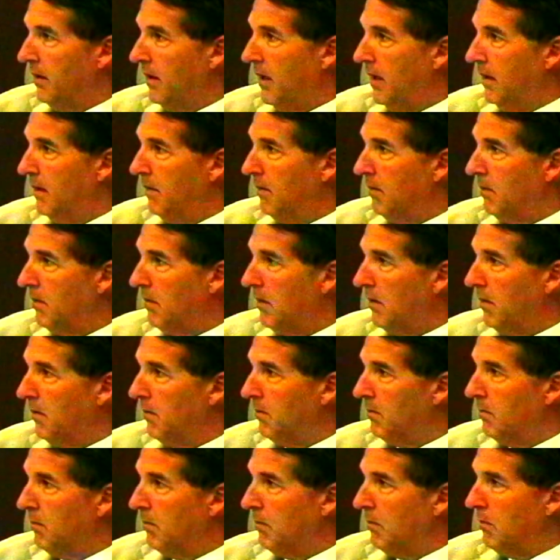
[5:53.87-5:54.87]

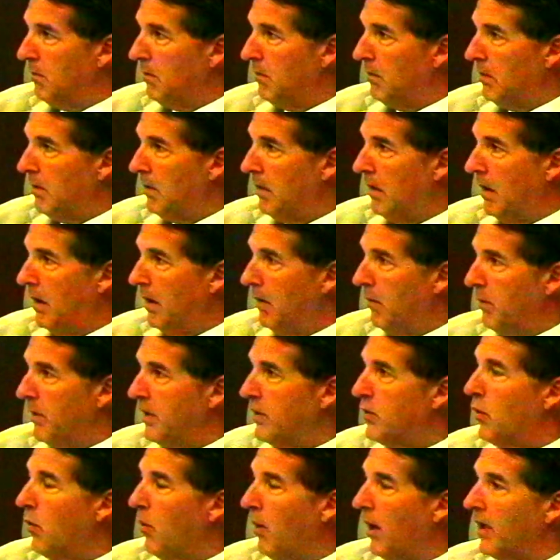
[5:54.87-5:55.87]
and
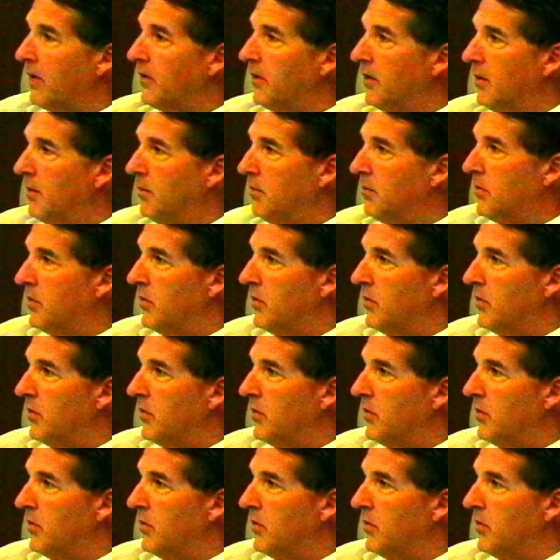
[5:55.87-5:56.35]
redirect them